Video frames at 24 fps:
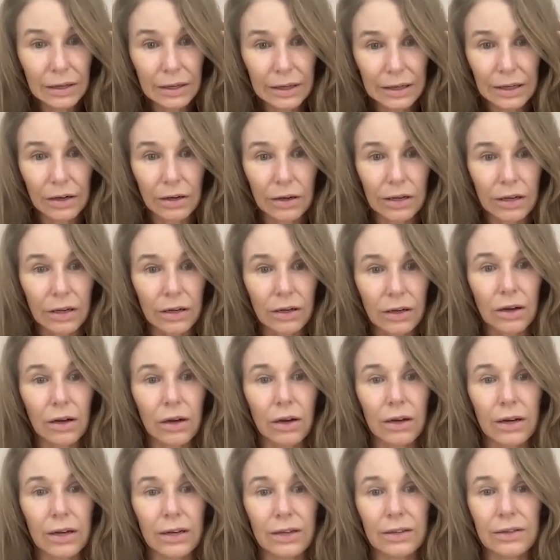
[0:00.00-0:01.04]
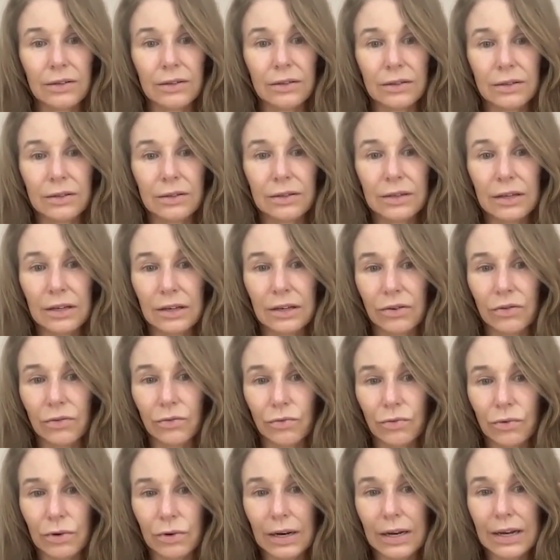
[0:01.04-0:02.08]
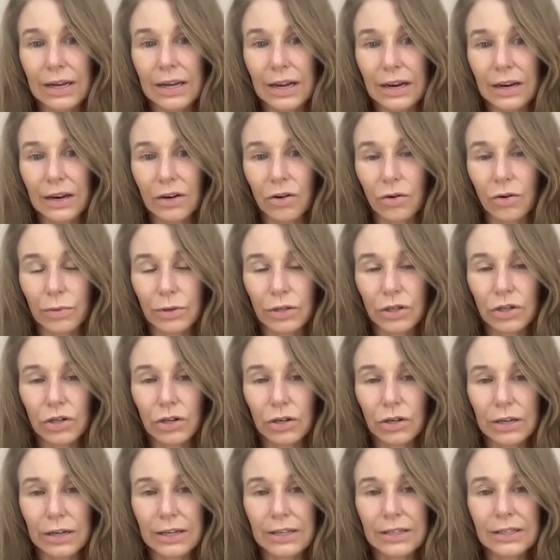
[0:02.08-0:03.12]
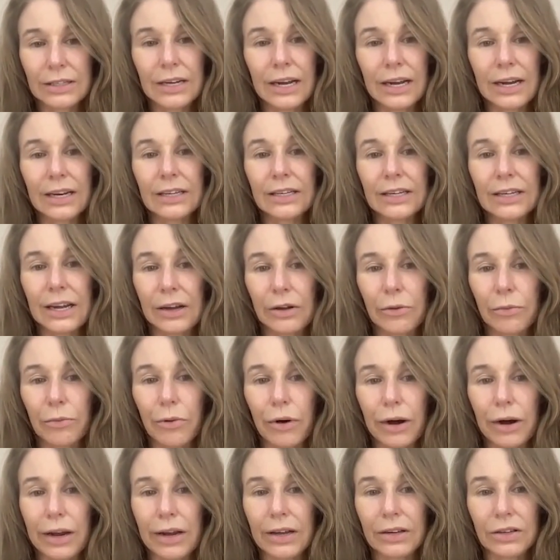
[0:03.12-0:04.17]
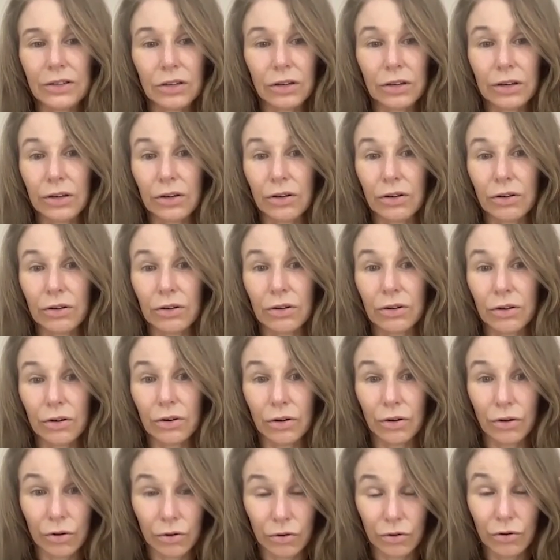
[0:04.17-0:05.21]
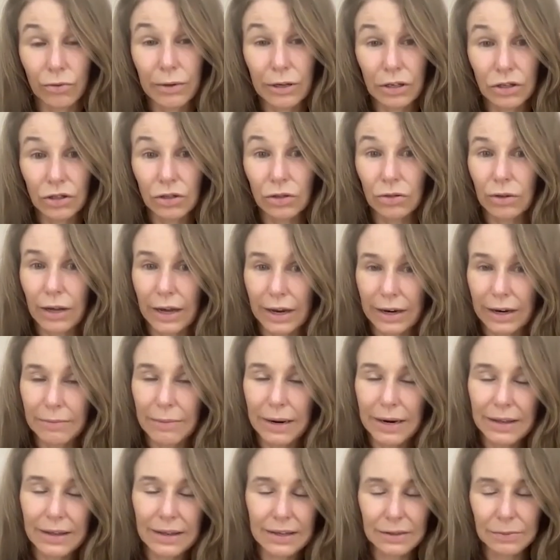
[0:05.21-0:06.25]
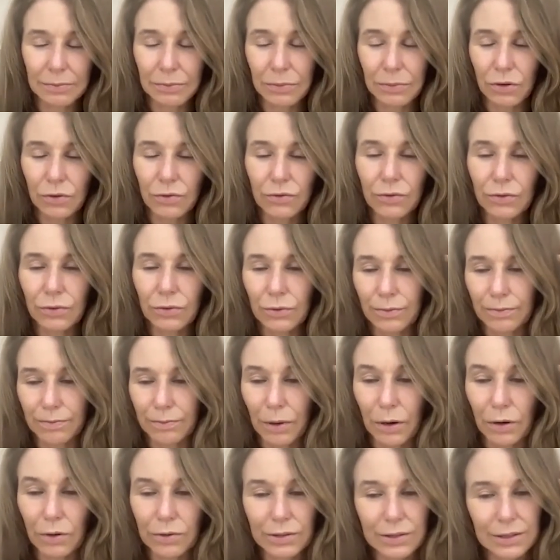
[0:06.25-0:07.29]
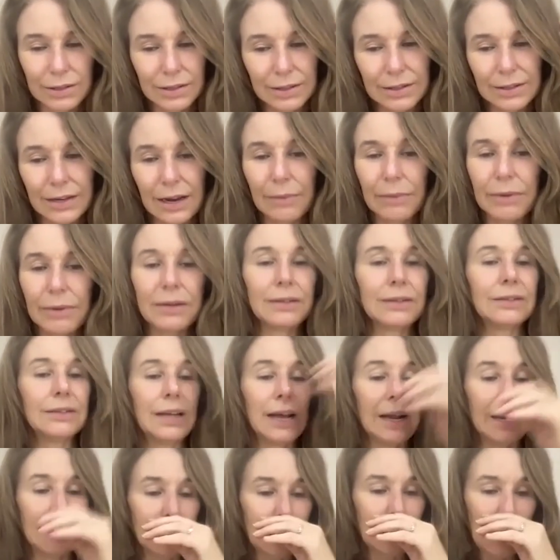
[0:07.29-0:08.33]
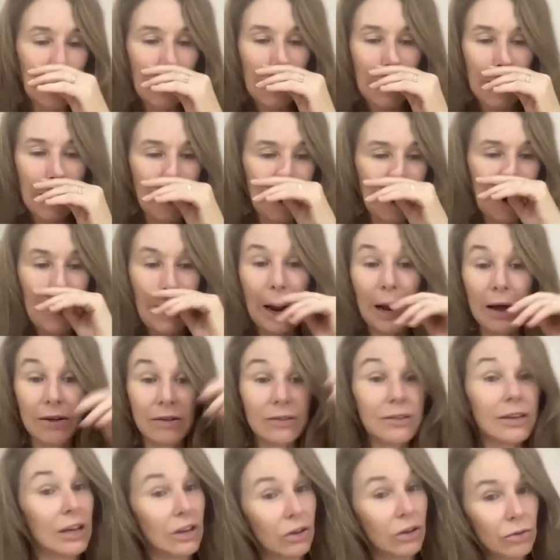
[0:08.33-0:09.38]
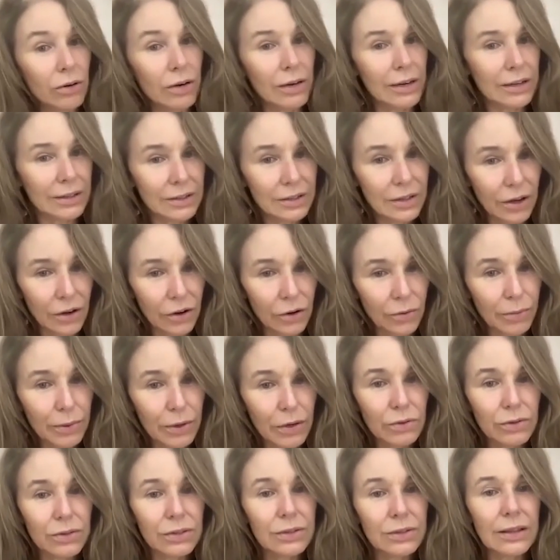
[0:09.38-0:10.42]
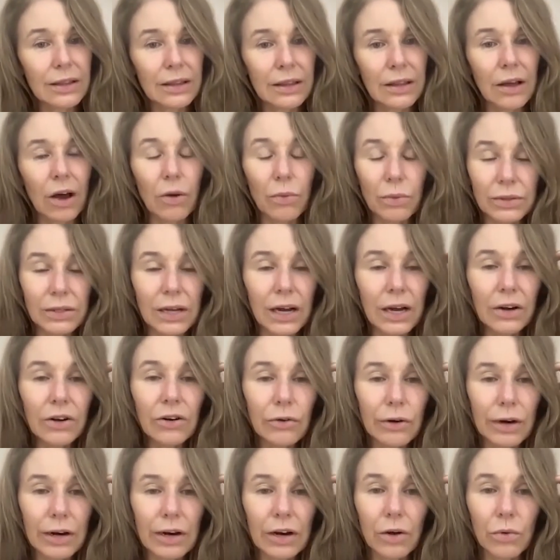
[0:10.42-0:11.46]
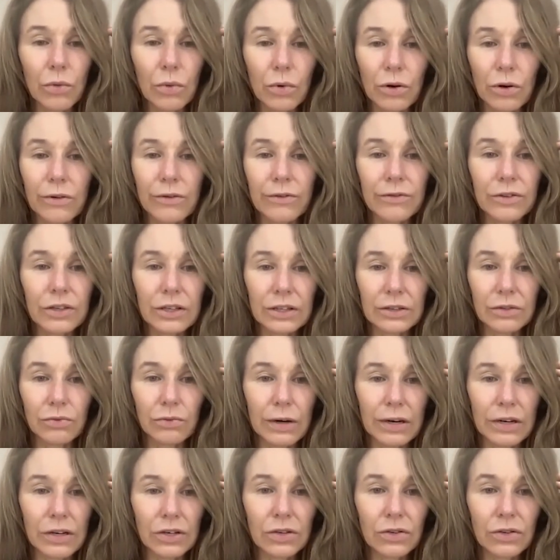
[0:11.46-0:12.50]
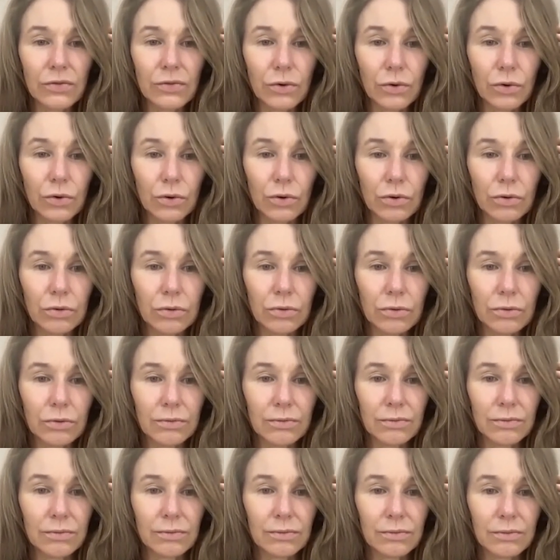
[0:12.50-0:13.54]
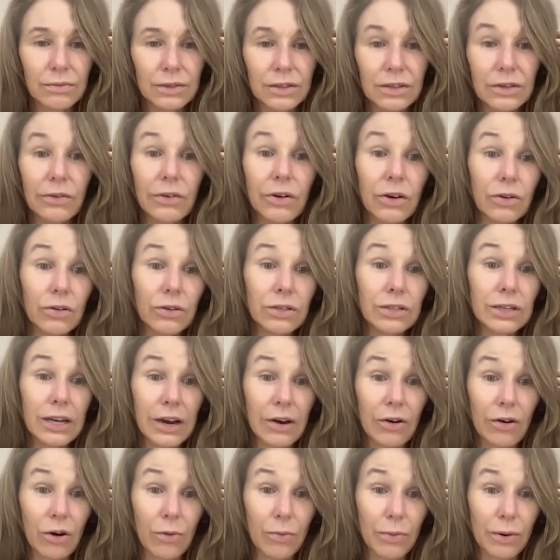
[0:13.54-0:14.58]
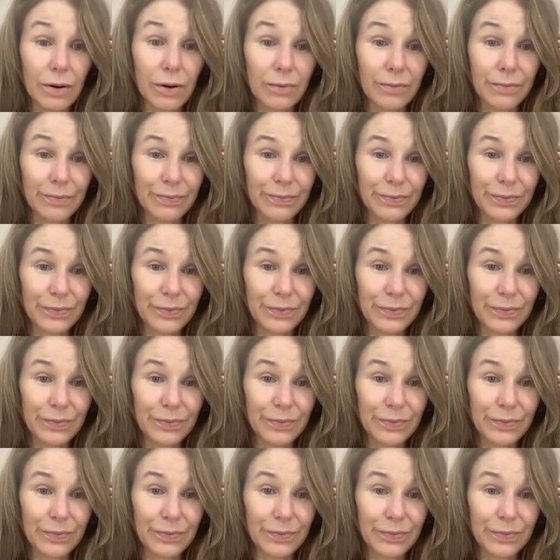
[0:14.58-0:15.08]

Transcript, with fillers: Like, yeah. I didn't really get an opportunity today to take a break until I got home, and Jill had made this beautiful poached salmon salad. Thank goodness, though, because I was hungry and I would have just reached for something I could tear open.